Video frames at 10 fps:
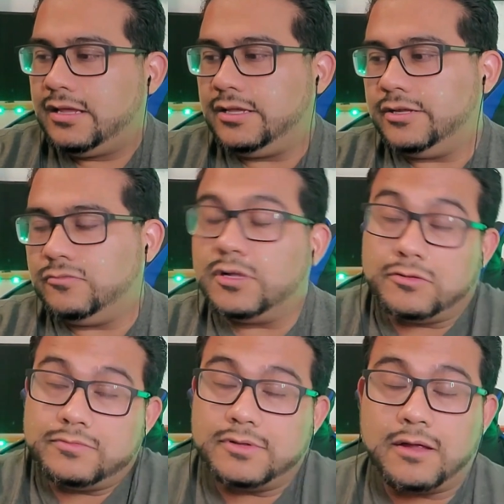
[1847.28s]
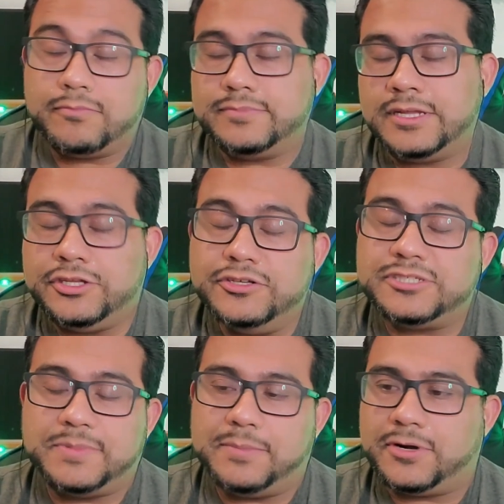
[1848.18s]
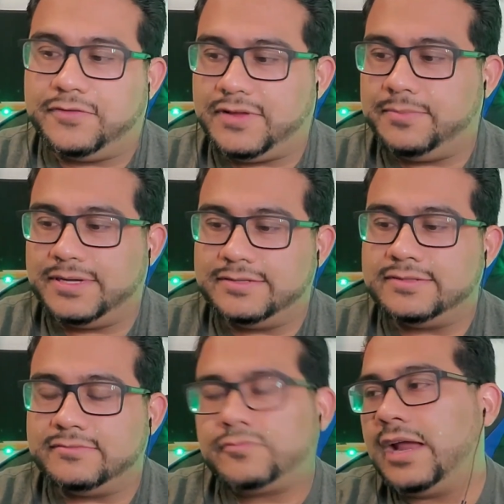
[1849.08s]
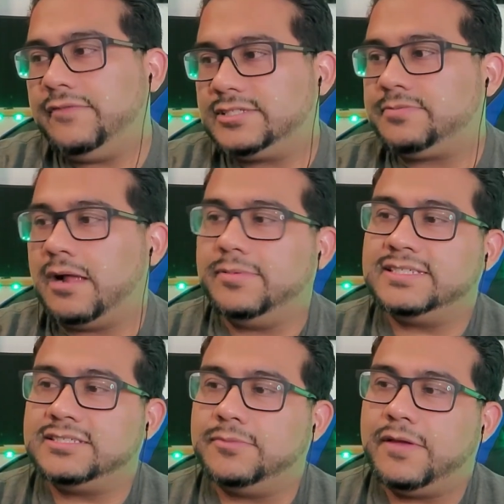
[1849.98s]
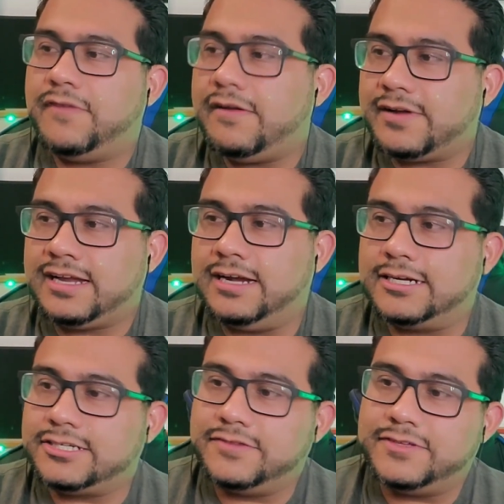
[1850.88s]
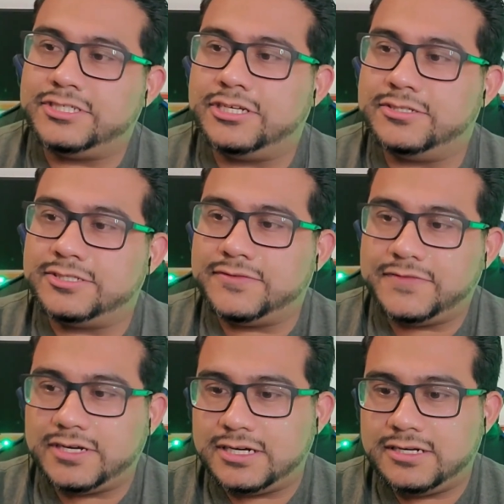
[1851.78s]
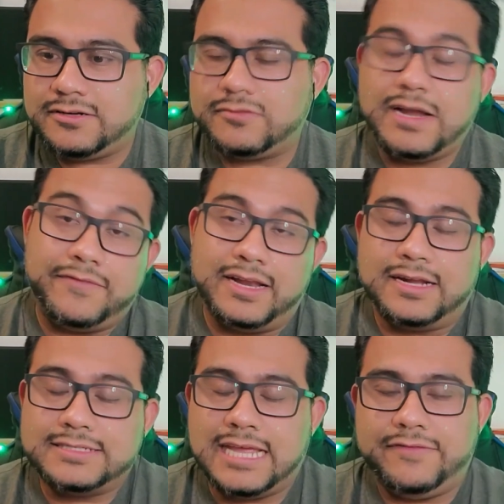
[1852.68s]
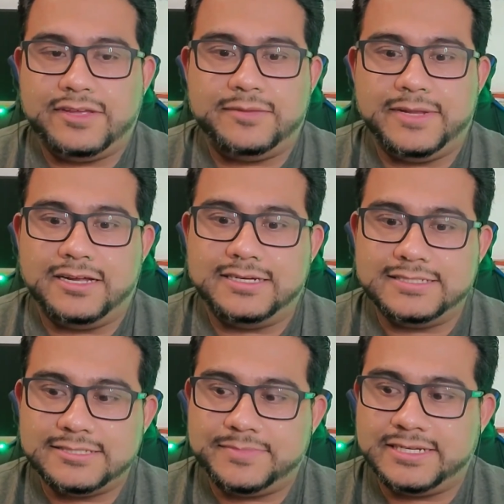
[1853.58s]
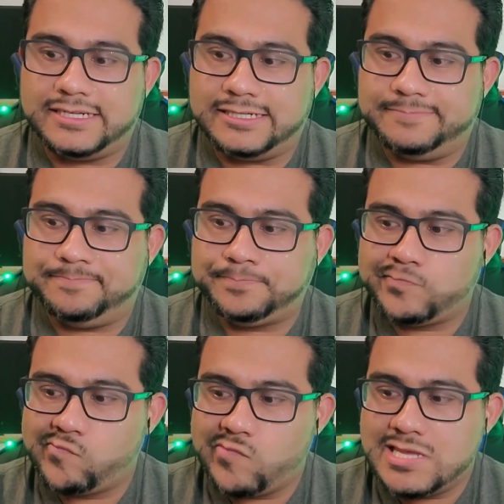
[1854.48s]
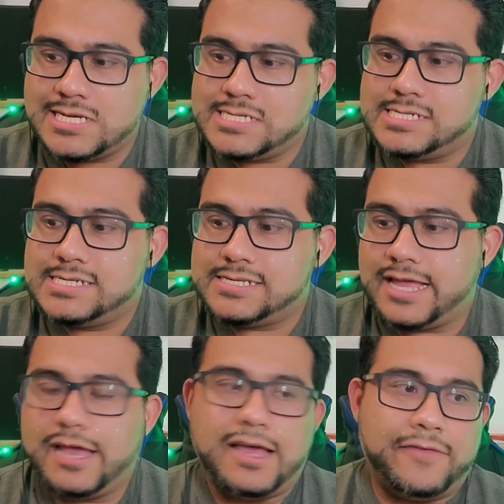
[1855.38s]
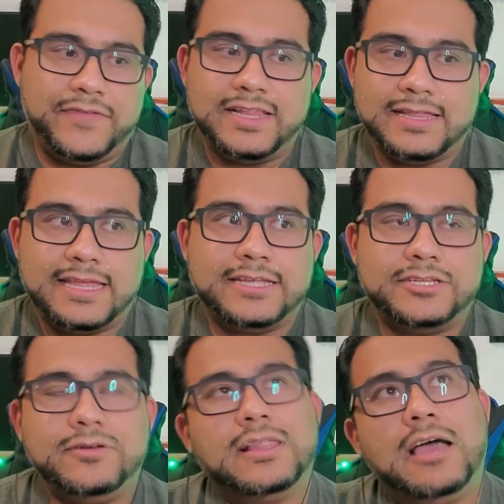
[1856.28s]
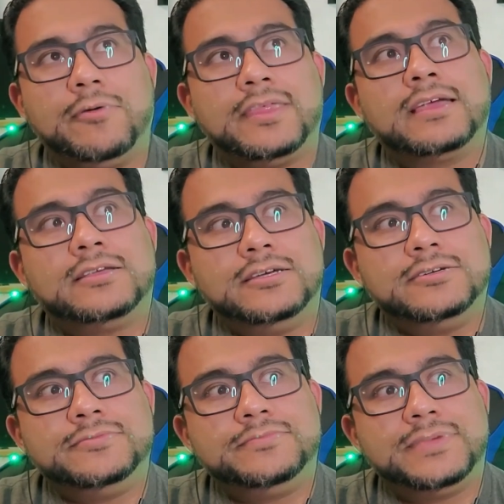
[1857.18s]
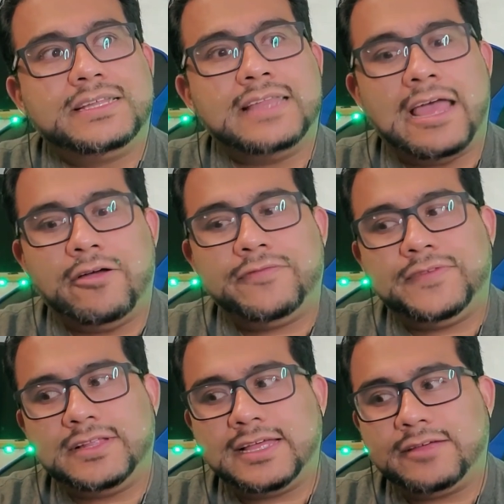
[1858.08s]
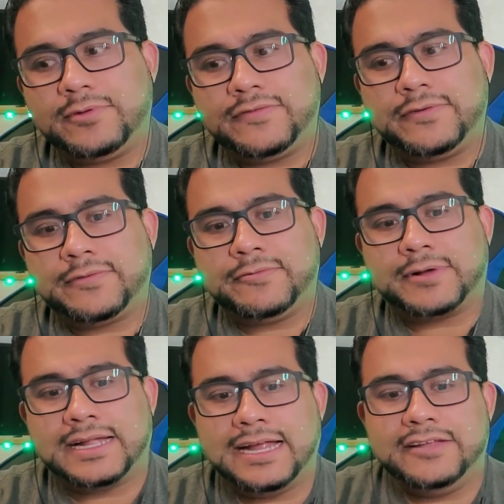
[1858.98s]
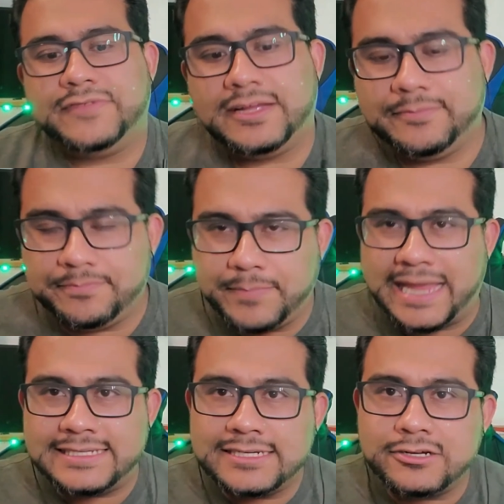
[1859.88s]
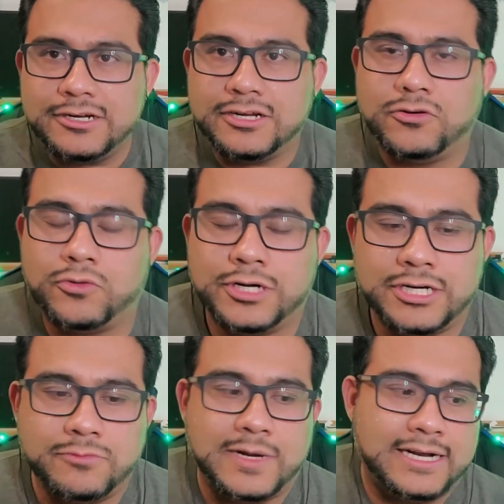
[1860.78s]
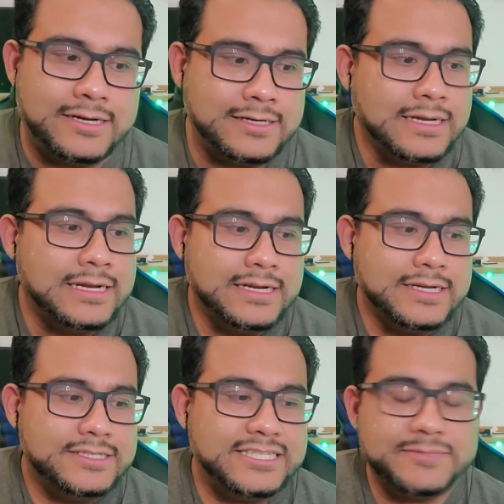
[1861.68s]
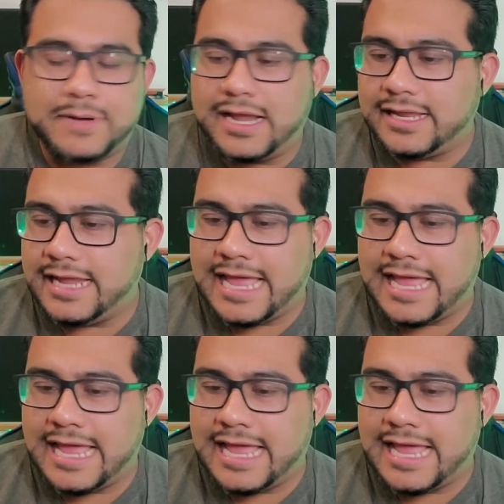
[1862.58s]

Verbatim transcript: you know well it used to be Murphy, but Raven's probably still my favorite character of the show so far. Raven and Octavia, to be honest. But um, yeah, I feel like they could do a lot with Echo, but now I feel like we're we're, kind of um, painting her in a corner where she's probably going to